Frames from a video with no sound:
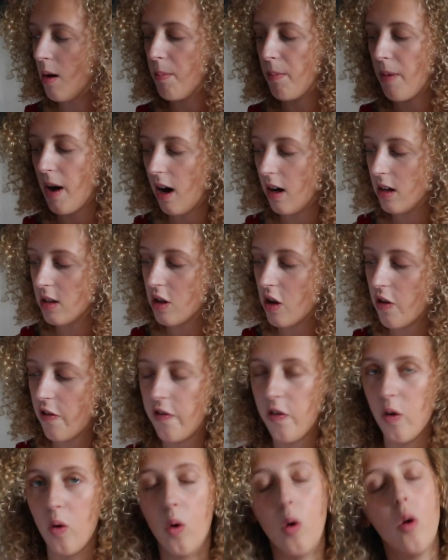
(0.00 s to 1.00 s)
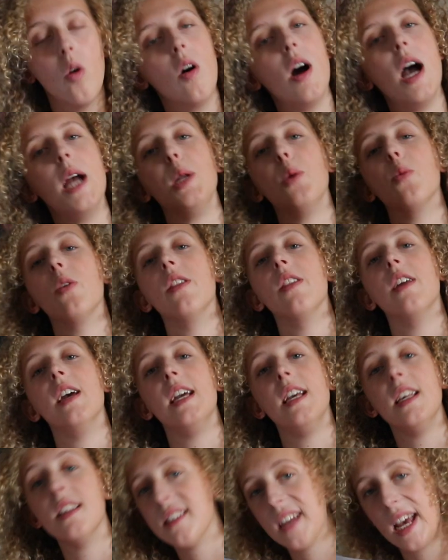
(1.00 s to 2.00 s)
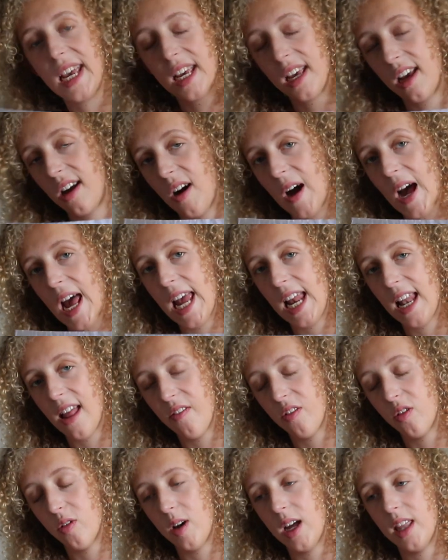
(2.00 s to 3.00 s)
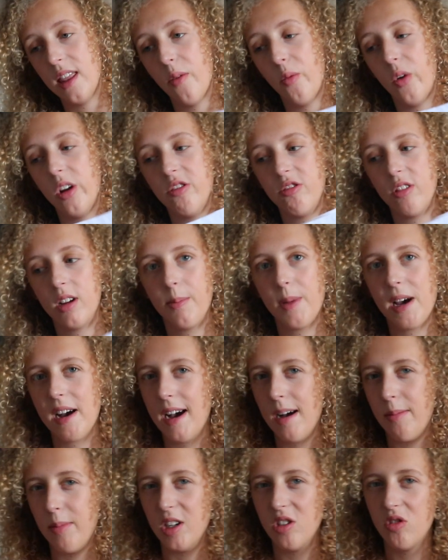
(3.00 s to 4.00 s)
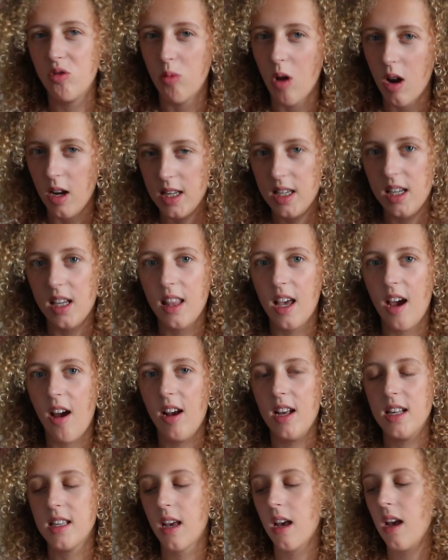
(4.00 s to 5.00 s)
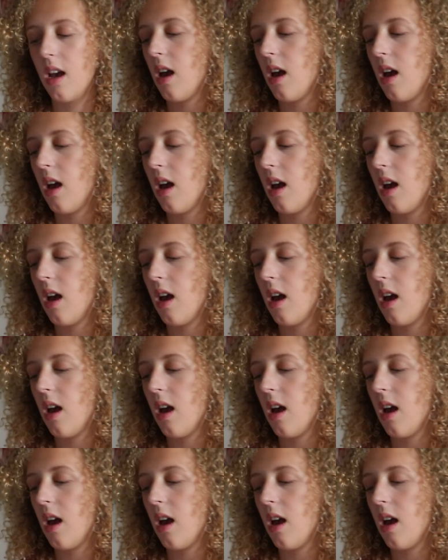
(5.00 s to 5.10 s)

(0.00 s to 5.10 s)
but for anyone that is taking art A-level and they're wondering about how much writing there is,